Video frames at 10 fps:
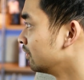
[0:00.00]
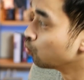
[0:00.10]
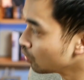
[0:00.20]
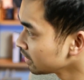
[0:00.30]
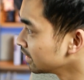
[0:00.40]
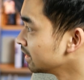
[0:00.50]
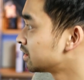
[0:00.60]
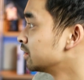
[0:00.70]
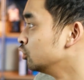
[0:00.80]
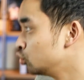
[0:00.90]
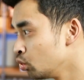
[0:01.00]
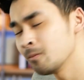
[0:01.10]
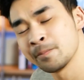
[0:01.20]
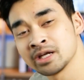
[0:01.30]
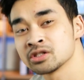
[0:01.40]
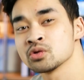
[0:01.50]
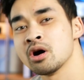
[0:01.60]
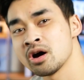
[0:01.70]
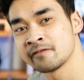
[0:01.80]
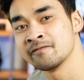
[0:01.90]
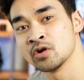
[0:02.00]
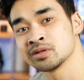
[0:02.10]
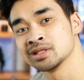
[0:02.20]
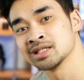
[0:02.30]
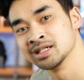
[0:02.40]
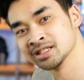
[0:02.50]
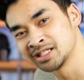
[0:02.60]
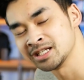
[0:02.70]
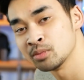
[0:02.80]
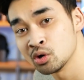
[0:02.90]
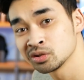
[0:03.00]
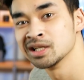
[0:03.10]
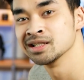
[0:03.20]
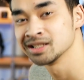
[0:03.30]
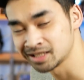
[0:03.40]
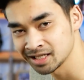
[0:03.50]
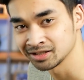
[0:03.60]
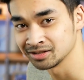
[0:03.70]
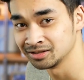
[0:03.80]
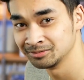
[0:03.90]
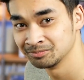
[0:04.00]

A 1-inch dual pixel autofocus CMOS sensor.